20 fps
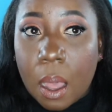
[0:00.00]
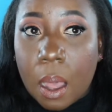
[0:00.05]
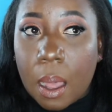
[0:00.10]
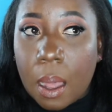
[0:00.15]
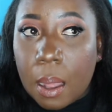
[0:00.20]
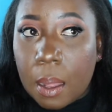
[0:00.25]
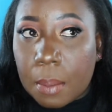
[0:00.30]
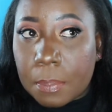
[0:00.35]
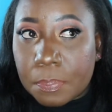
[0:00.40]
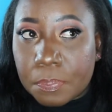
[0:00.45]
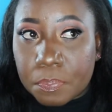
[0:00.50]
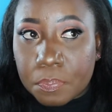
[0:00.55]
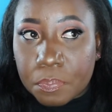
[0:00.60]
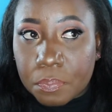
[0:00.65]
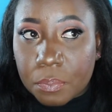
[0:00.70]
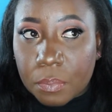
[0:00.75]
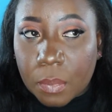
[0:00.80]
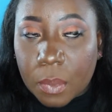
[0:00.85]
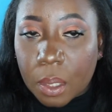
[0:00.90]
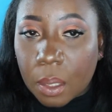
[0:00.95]

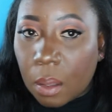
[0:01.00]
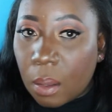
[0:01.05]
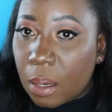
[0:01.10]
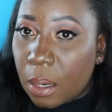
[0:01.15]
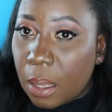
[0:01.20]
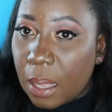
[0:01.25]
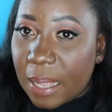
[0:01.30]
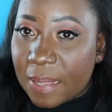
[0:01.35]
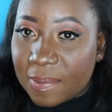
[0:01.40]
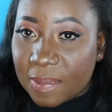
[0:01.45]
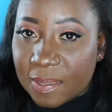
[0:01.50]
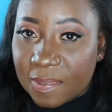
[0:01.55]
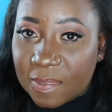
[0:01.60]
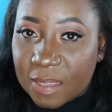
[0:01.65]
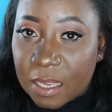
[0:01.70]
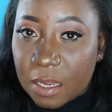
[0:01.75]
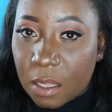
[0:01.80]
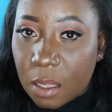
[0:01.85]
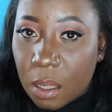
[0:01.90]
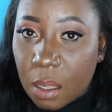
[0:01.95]
As I
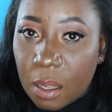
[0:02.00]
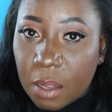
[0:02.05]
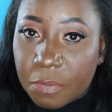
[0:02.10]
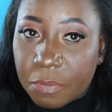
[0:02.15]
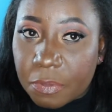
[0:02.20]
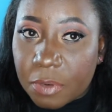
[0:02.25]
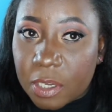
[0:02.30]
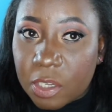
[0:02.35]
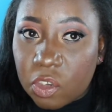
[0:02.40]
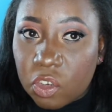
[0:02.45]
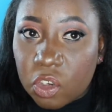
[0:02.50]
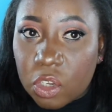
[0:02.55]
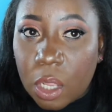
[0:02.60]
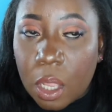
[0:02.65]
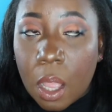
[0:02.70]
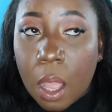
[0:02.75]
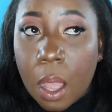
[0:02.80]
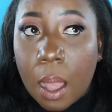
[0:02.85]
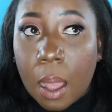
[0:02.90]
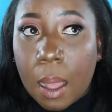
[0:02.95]
said, the coverage,
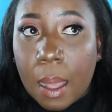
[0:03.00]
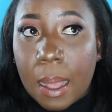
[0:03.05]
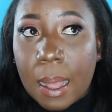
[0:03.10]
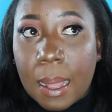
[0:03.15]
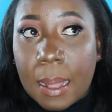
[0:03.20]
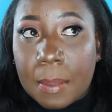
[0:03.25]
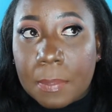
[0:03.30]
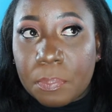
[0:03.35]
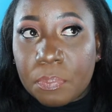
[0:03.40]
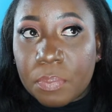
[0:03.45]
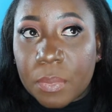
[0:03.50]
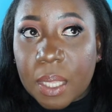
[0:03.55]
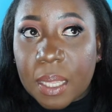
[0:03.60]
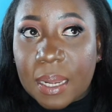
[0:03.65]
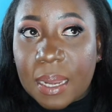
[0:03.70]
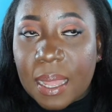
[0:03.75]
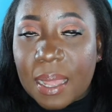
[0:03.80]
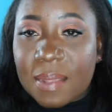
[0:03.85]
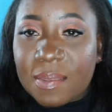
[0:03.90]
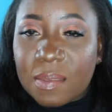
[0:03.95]
it
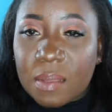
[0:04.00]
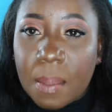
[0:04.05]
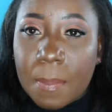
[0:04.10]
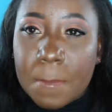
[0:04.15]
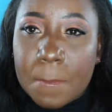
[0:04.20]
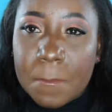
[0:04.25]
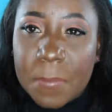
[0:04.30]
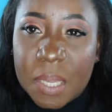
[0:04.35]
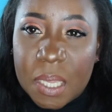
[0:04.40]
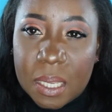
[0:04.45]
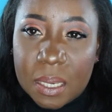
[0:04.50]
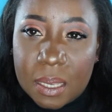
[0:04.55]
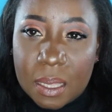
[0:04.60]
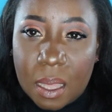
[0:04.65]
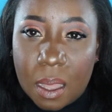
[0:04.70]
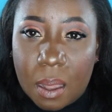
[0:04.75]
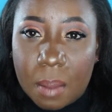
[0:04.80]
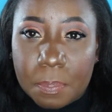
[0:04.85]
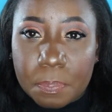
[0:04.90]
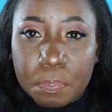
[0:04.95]
has a
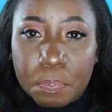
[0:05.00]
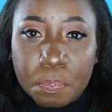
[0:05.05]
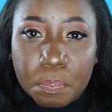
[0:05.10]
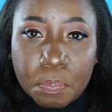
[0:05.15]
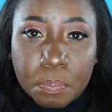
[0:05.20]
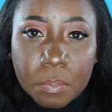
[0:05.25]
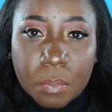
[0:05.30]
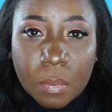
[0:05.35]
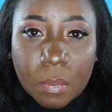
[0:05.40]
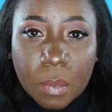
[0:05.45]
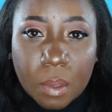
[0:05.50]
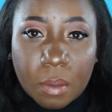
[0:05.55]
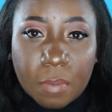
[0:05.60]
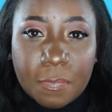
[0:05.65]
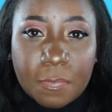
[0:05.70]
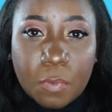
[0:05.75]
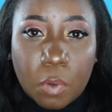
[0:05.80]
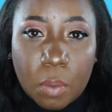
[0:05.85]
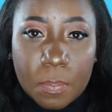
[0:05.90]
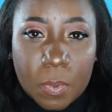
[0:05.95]
medium
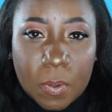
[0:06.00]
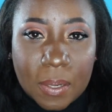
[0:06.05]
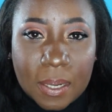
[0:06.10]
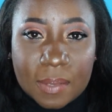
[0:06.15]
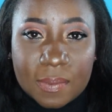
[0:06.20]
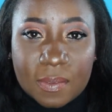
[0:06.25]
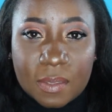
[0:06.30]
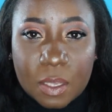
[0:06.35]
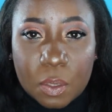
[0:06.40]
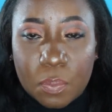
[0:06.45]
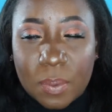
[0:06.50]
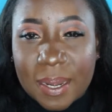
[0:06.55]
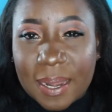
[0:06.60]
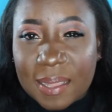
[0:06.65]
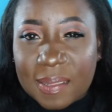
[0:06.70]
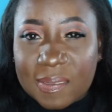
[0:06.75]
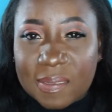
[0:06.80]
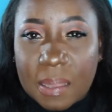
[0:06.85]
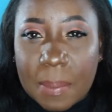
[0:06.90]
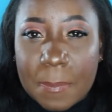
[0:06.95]
formula to it. When I
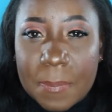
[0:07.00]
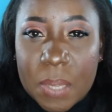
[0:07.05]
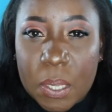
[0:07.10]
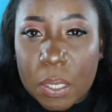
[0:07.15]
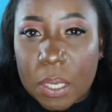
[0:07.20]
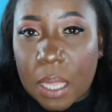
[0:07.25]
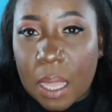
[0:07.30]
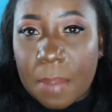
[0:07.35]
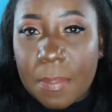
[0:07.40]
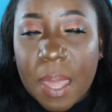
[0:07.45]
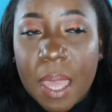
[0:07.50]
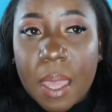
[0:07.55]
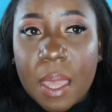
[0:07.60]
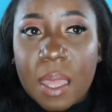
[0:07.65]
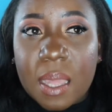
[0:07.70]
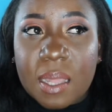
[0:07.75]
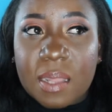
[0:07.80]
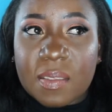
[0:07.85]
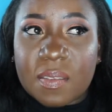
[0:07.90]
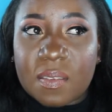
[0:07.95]
say medium,
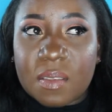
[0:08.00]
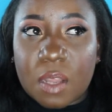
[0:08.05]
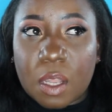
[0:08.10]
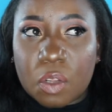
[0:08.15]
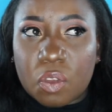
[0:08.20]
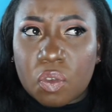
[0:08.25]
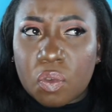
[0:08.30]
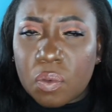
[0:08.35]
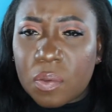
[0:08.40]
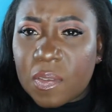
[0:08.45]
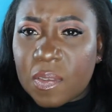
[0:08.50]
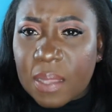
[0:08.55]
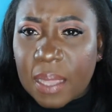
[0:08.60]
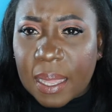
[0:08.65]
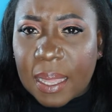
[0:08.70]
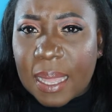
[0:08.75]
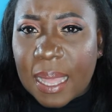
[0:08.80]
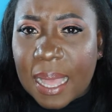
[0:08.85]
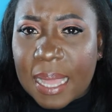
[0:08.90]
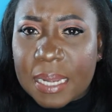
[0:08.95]
it's not too
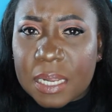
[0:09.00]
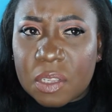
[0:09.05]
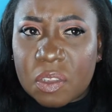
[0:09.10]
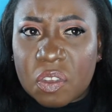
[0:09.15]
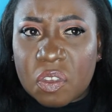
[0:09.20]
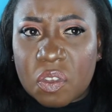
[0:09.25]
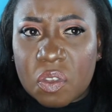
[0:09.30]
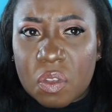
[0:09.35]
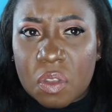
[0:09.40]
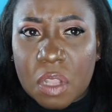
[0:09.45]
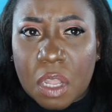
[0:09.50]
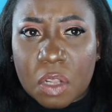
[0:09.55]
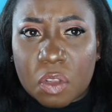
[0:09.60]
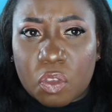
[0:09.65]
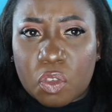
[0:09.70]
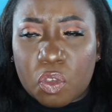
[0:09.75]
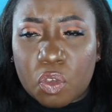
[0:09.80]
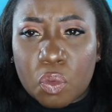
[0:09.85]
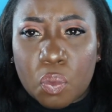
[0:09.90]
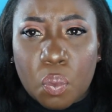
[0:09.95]
thick and it's
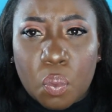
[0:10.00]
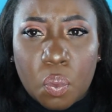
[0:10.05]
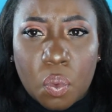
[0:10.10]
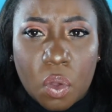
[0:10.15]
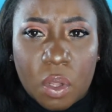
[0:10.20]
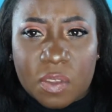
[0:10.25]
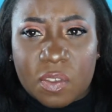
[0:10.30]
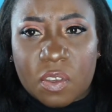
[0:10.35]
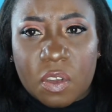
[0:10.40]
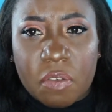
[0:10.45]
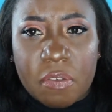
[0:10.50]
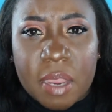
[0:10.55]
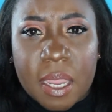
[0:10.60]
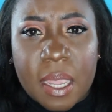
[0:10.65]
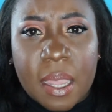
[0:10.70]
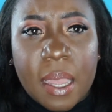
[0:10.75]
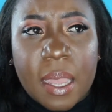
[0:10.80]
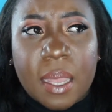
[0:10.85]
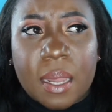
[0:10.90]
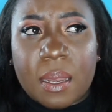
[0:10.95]
not too
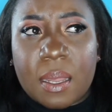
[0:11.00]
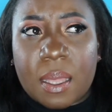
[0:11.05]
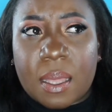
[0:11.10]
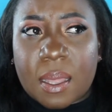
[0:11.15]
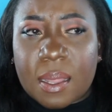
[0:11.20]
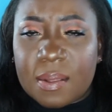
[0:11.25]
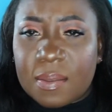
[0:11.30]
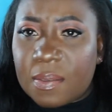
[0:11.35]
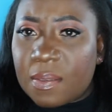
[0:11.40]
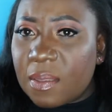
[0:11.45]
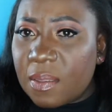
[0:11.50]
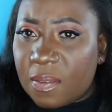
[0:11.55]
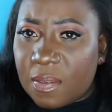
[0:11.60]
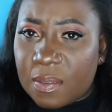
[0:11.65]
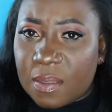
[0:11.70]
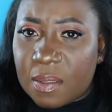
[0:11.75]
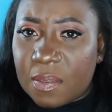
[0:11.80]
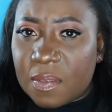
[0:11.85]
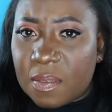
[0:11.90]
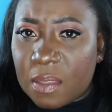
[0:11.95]
watery. The
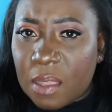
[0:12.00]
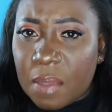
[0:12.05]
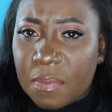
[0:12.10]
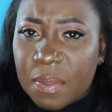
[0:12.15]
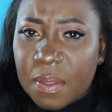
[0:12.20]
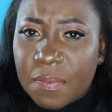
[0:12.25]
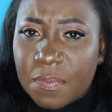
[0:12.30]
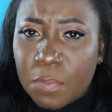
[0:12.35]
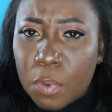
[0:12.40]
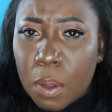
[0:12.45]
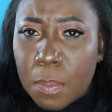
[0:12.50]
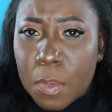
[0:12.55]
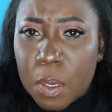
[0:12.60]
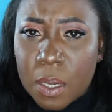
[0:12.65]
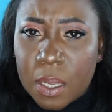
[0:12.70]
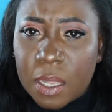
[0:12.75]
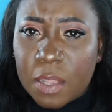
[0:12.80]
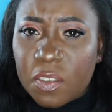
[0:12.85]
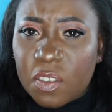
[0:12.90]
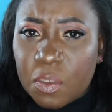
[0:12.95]
consistency of the
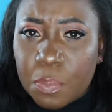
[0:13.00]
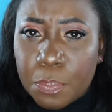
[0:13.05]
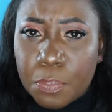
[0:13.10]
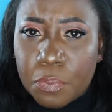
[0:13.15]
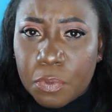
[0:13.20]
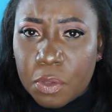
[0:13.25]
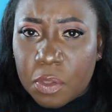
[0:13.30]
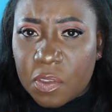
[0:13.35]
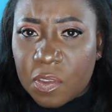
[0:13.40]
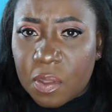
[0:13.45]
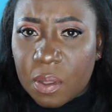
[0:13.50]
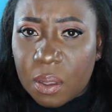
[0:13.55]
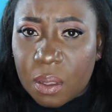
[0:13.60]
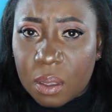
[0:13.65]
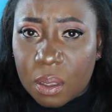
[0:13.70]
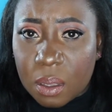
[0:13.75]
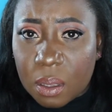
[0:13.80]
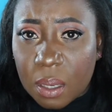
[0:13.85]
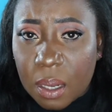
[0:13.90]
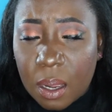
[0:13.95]
formula is pretty
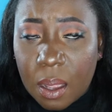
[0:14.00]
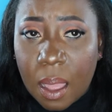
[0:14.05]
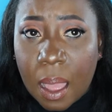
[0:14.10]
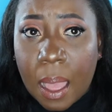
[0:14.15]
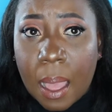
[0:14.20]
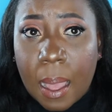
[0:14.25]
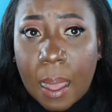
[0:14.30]
good.